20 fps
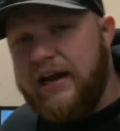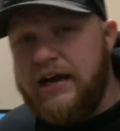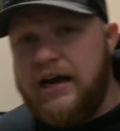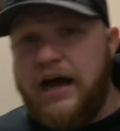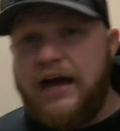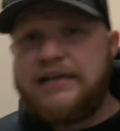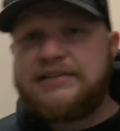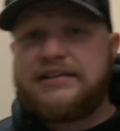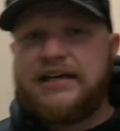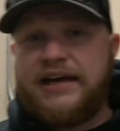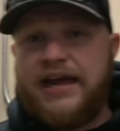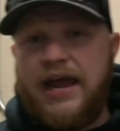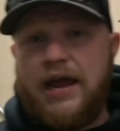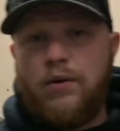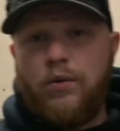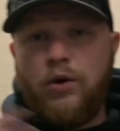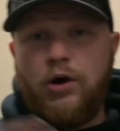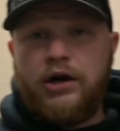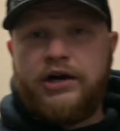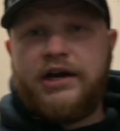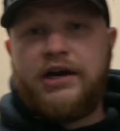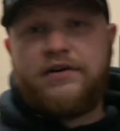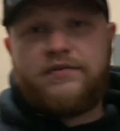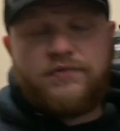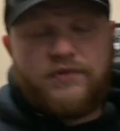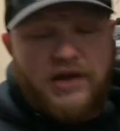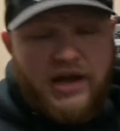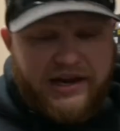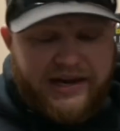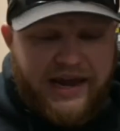of nice. I can't
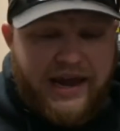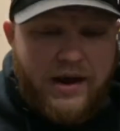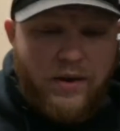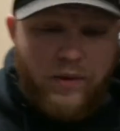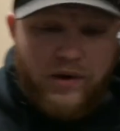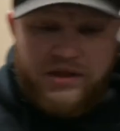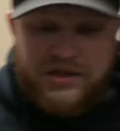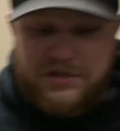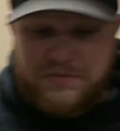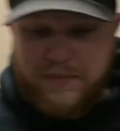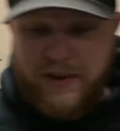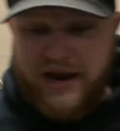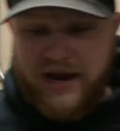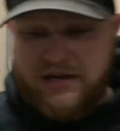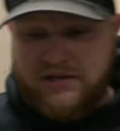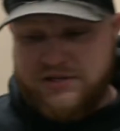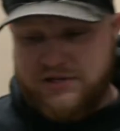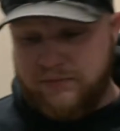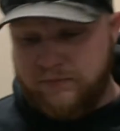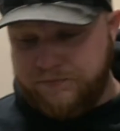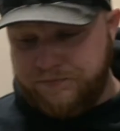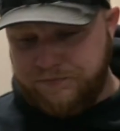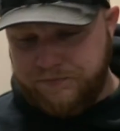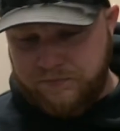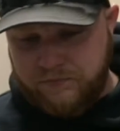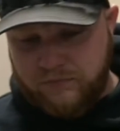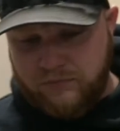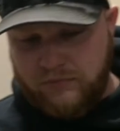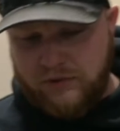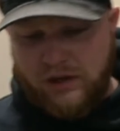wear these pants
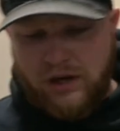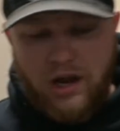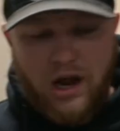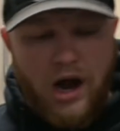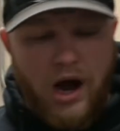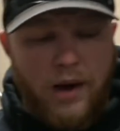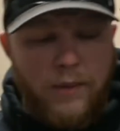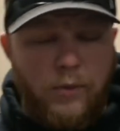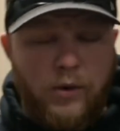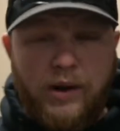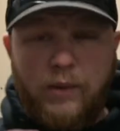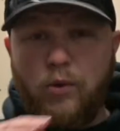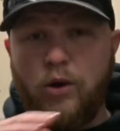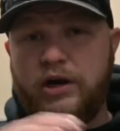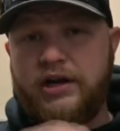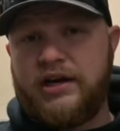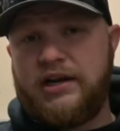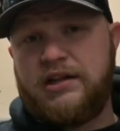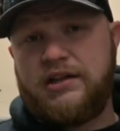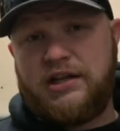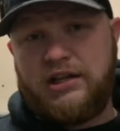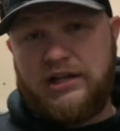when I'm working in the